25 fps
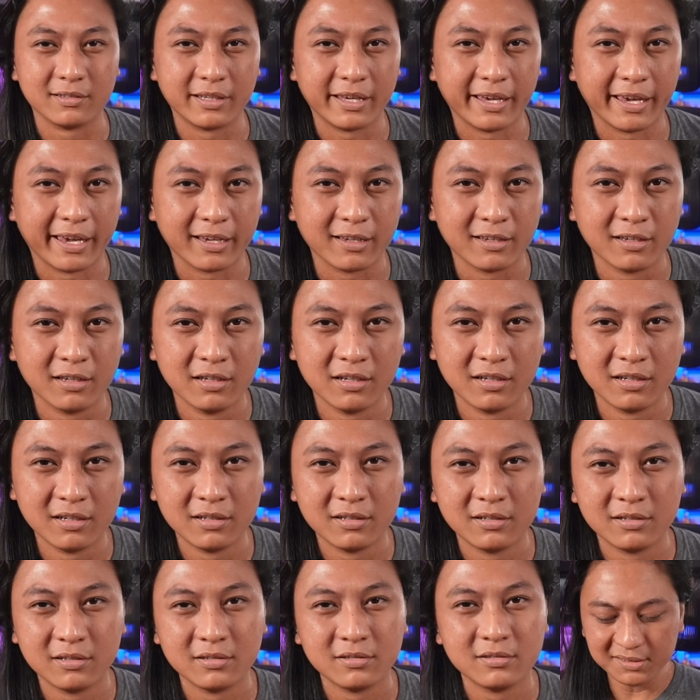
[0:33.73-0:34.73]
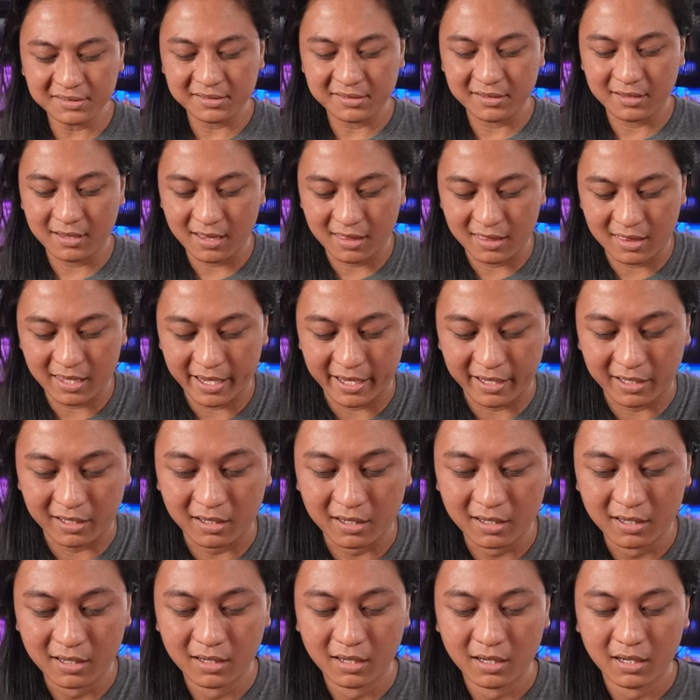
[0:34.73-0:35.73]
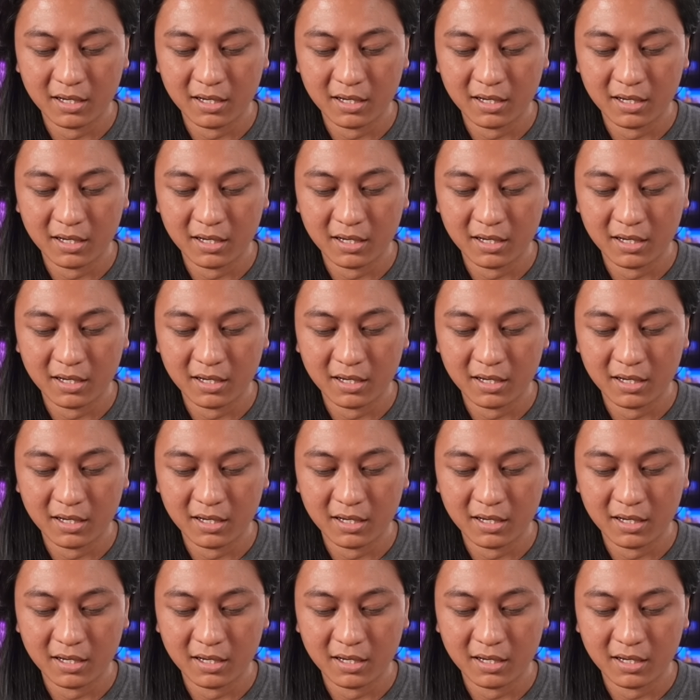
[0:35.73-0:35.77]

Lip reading: King. Here's the thing.